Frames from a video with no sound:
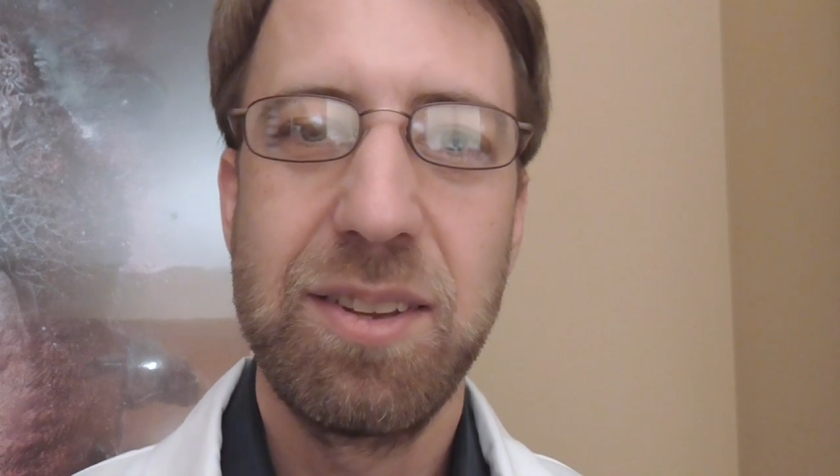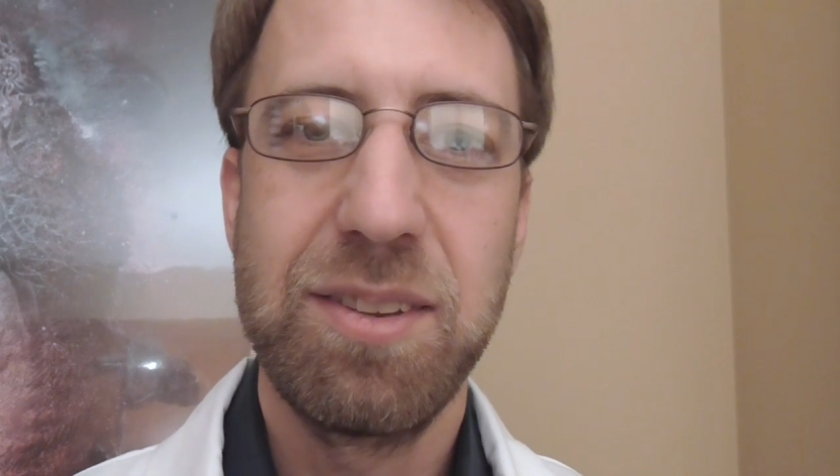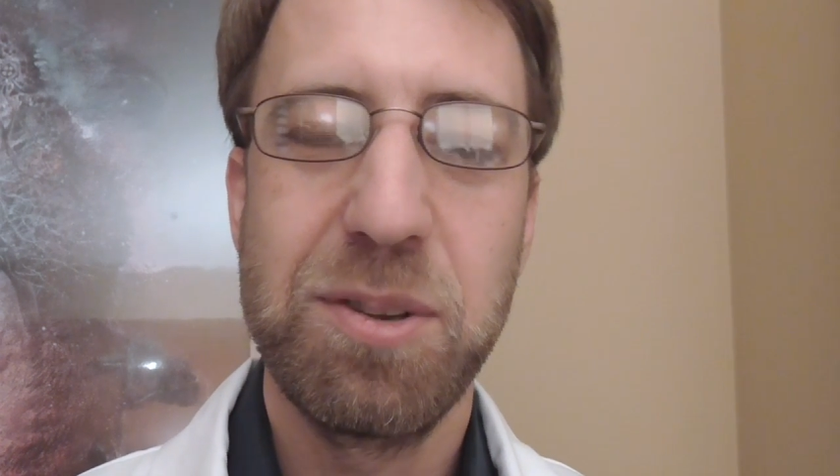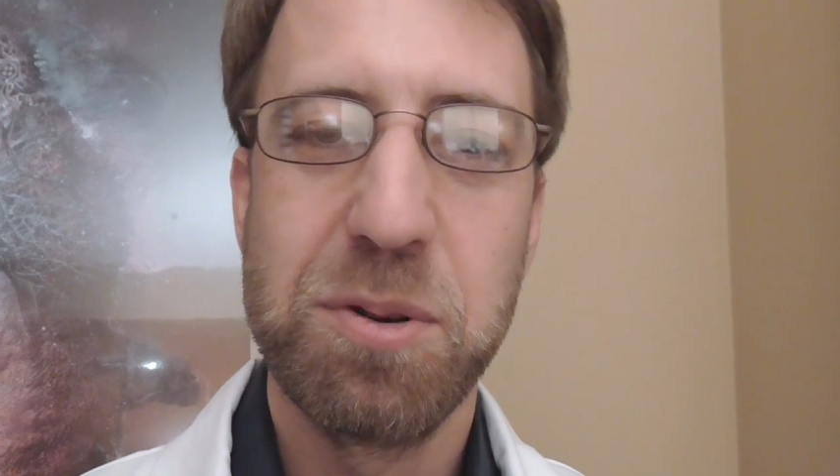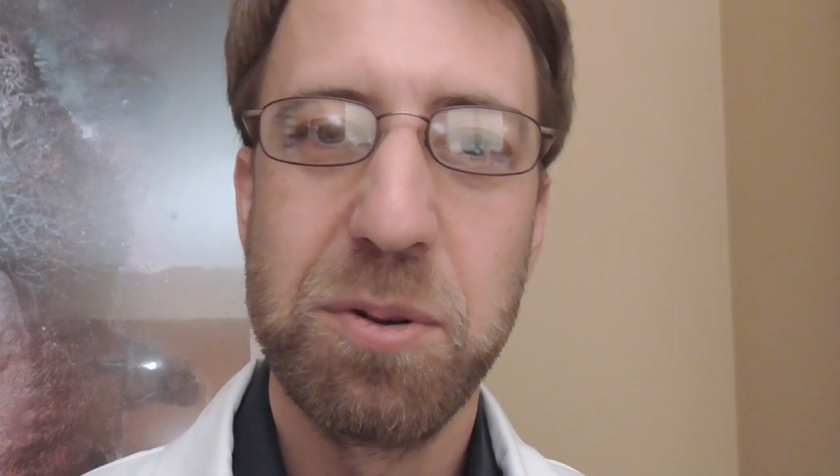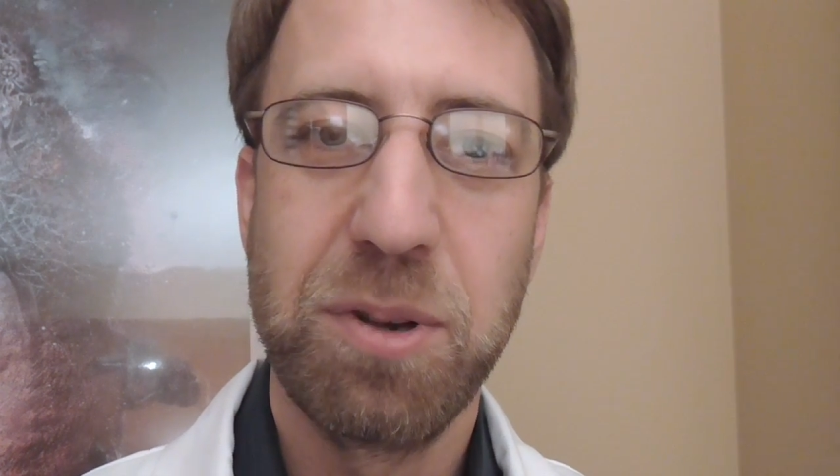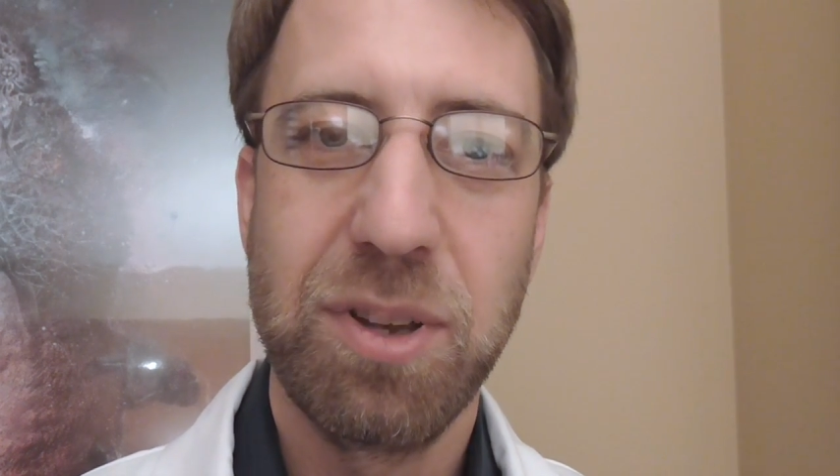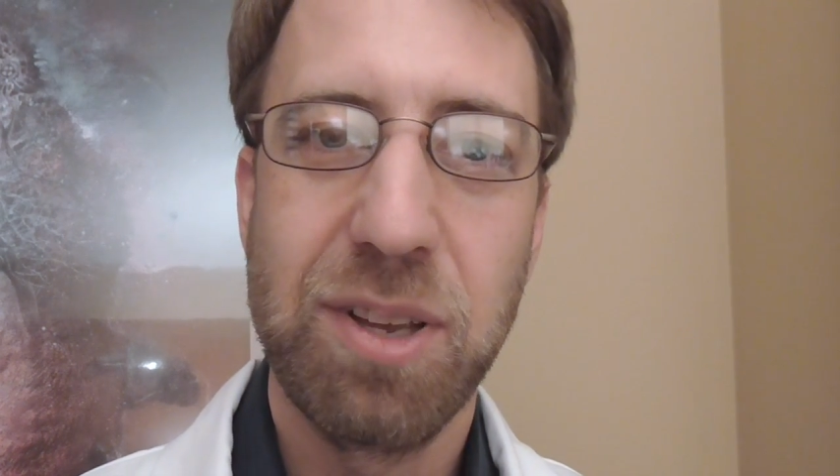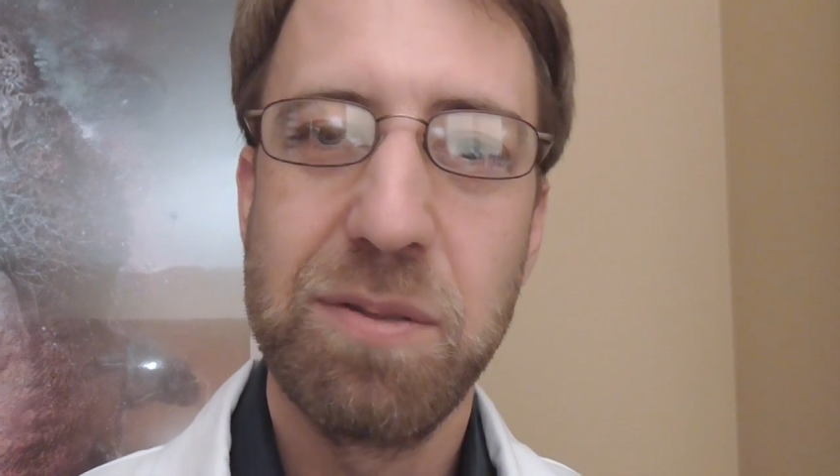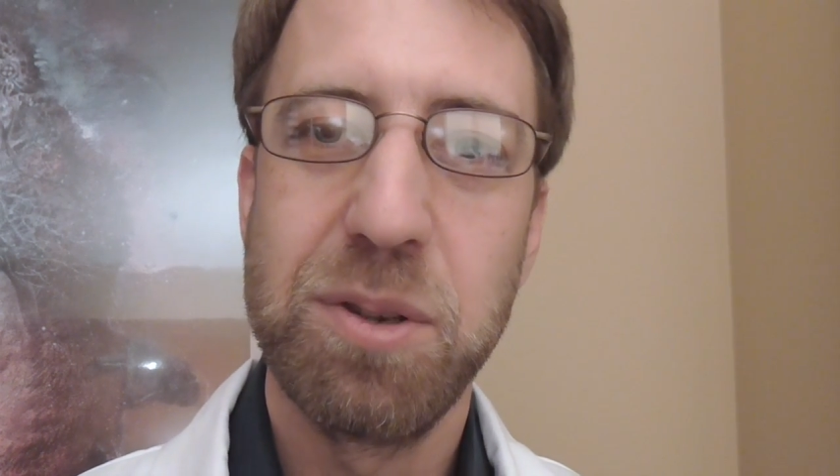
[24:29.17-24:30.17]
So
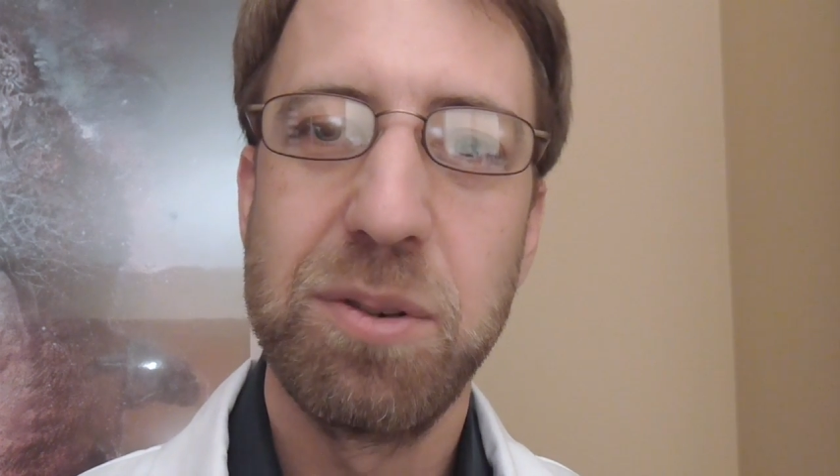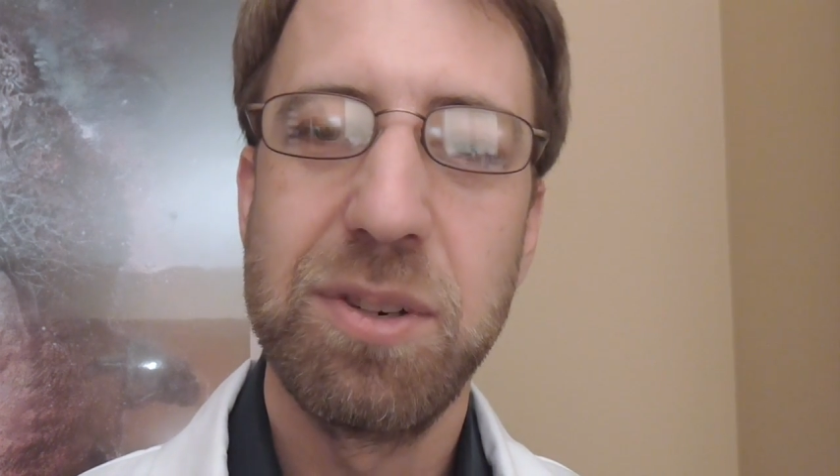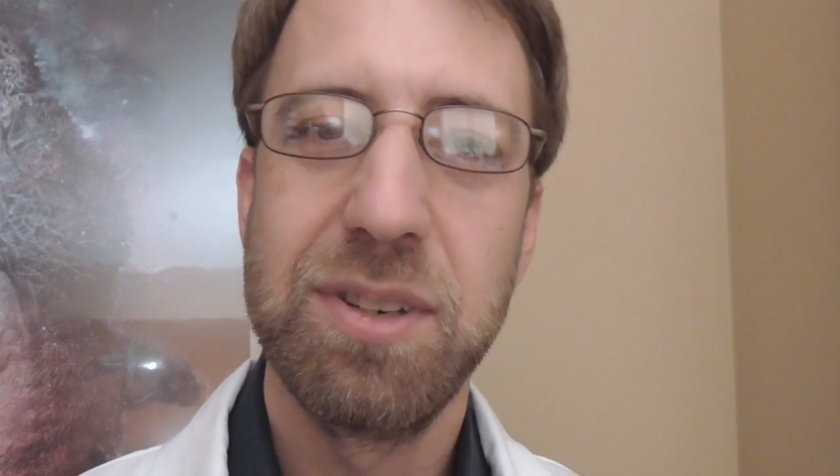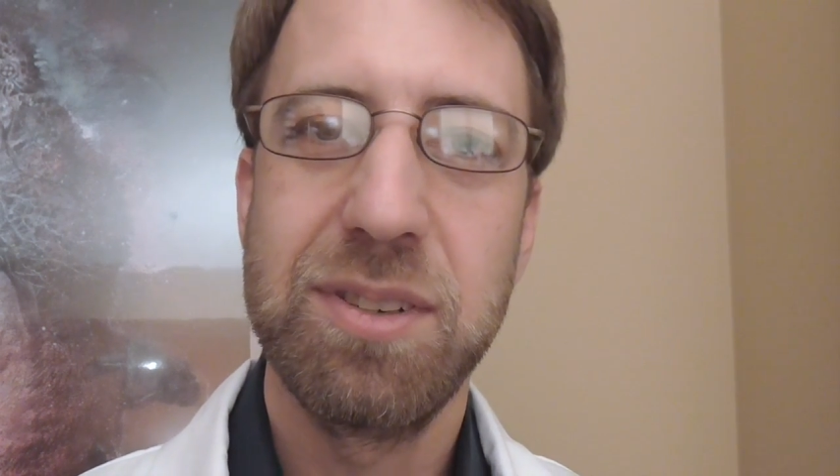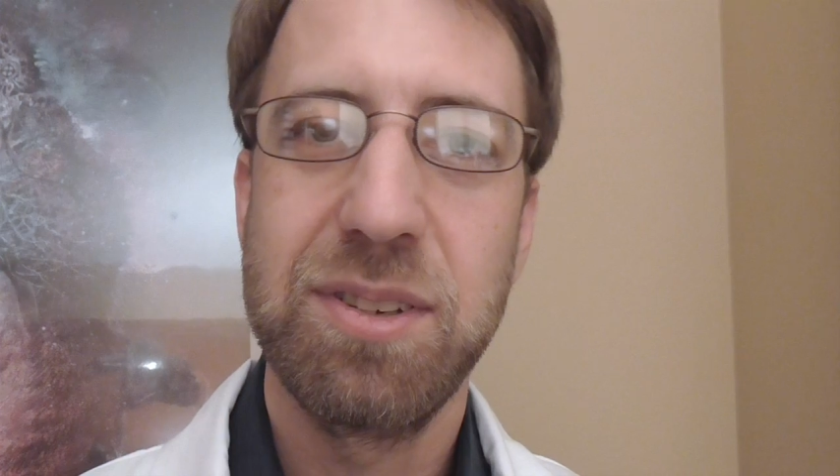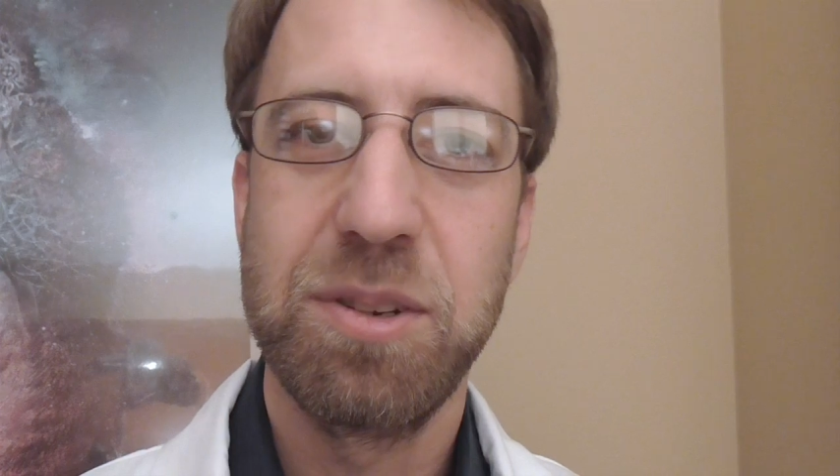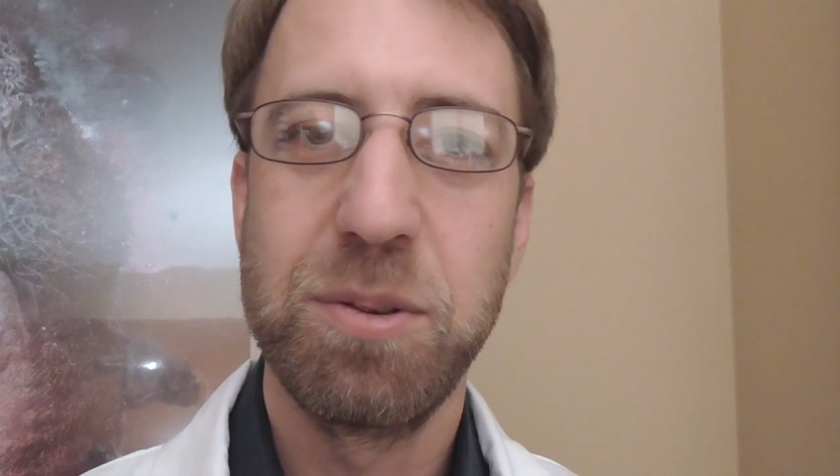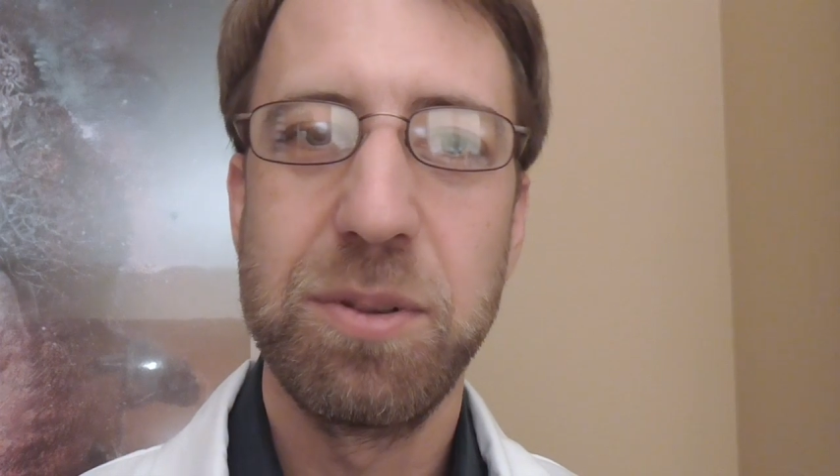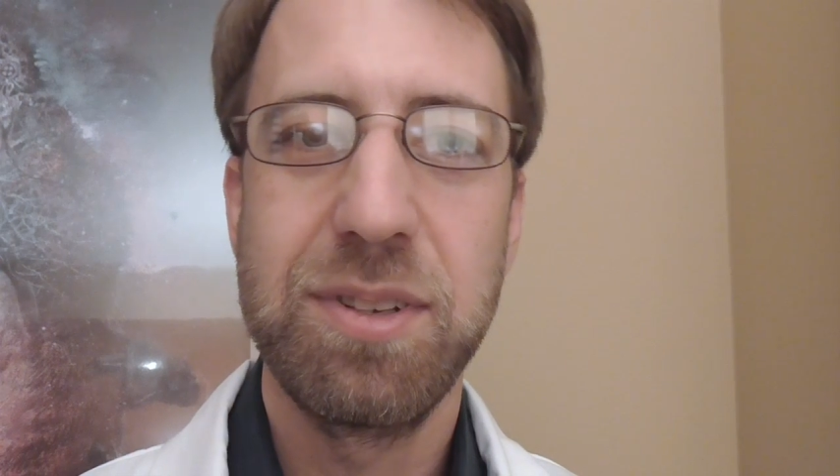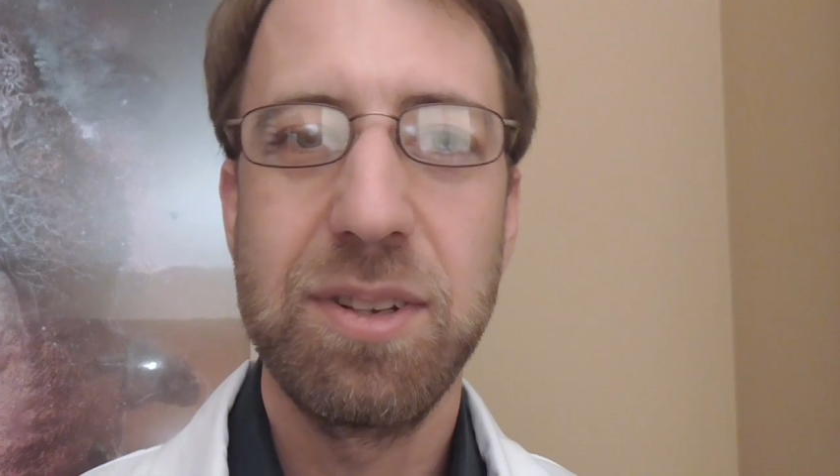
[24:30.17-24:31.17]
if you just
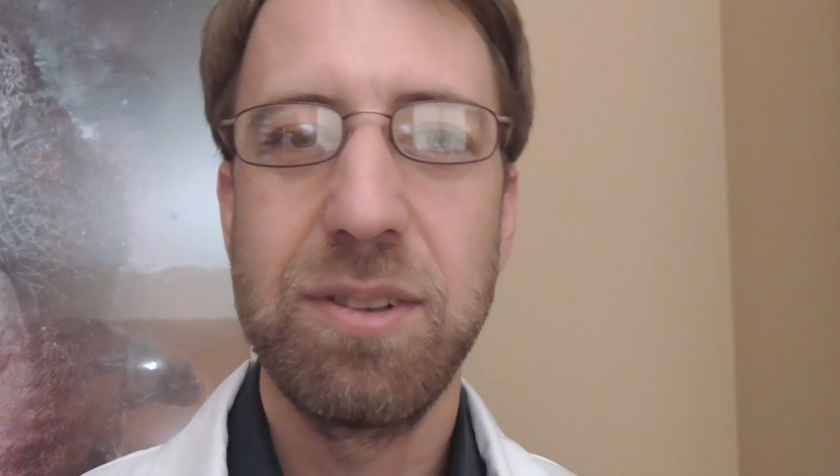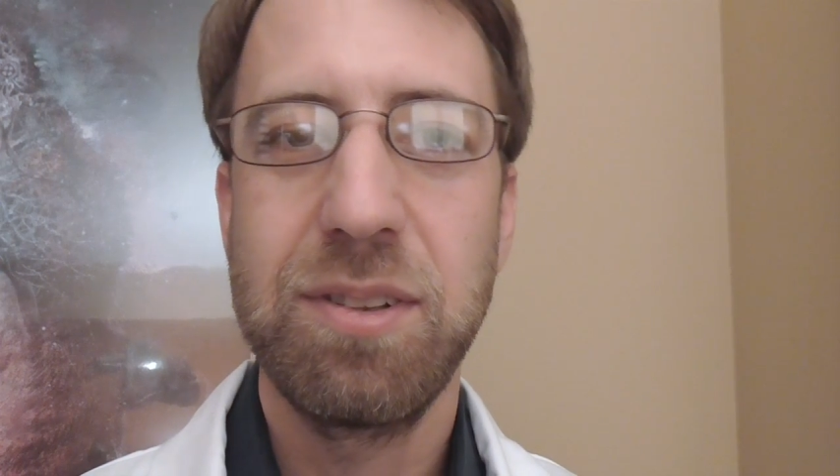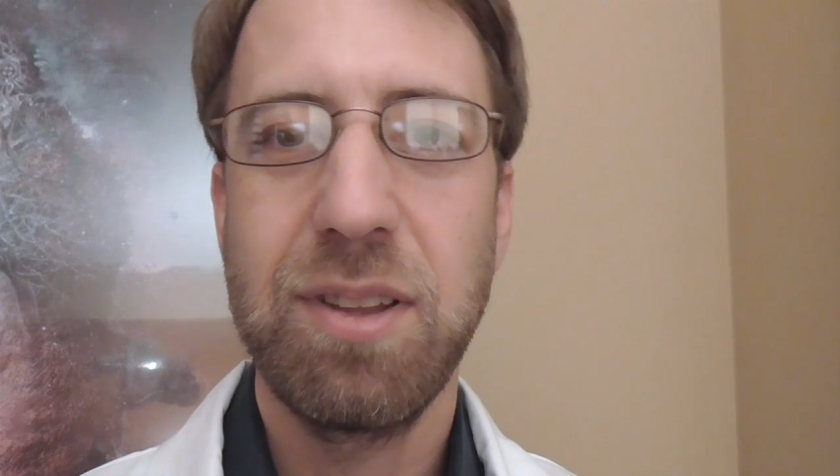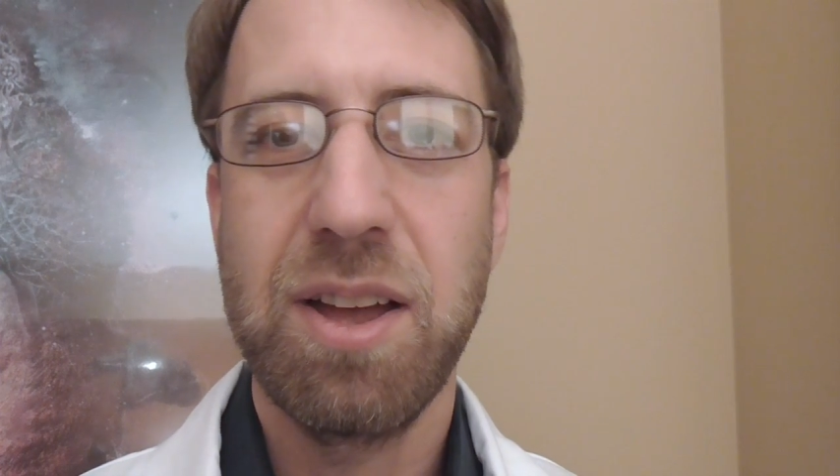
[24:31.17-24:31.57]
hold still,